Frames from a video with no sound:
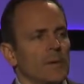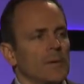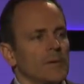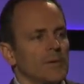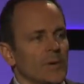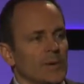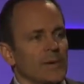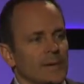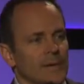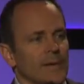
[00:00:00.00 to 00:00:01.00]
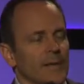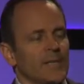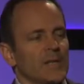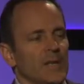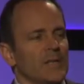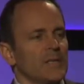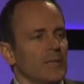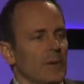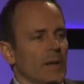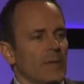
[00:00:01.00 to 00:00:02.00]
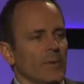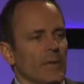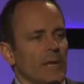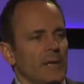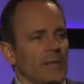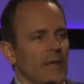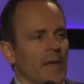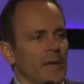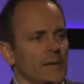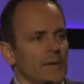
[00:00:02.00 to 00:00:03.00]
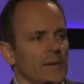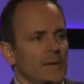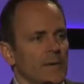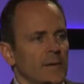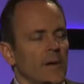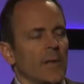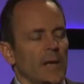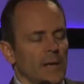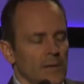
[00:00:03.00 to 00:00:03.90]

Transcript: sure. Is it directly related to that? Yes. Okay.